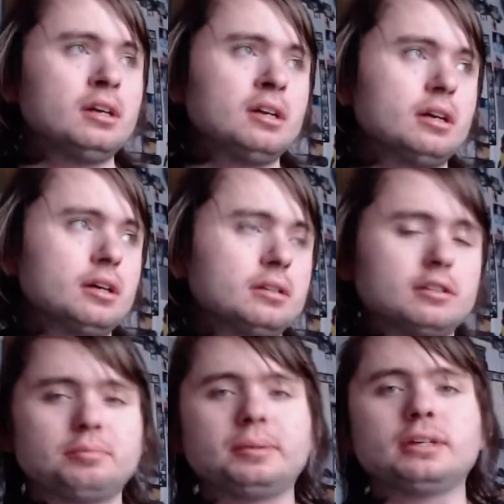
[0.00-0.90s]
The
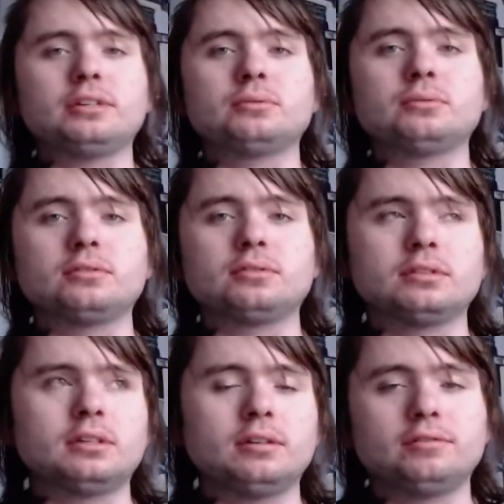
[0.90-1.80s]
Specials
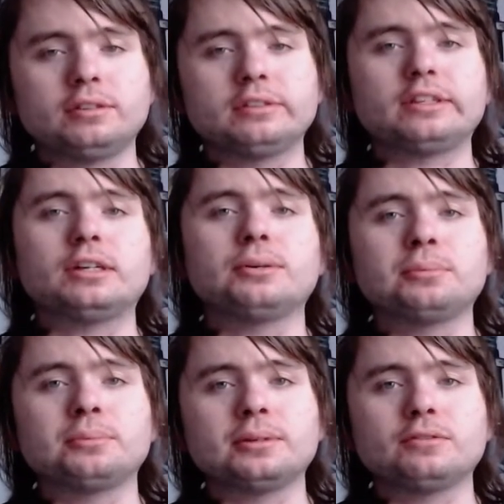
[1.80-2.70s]
first
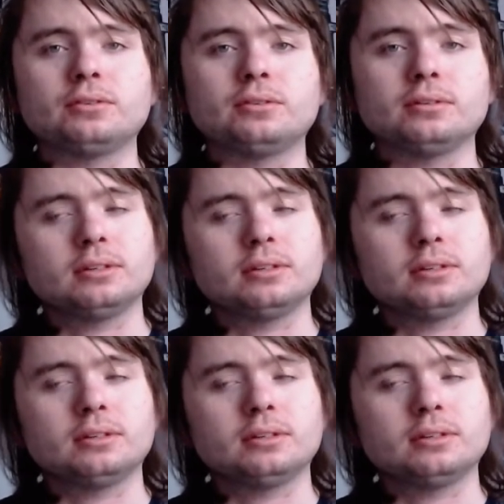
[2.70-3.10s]
album I've got,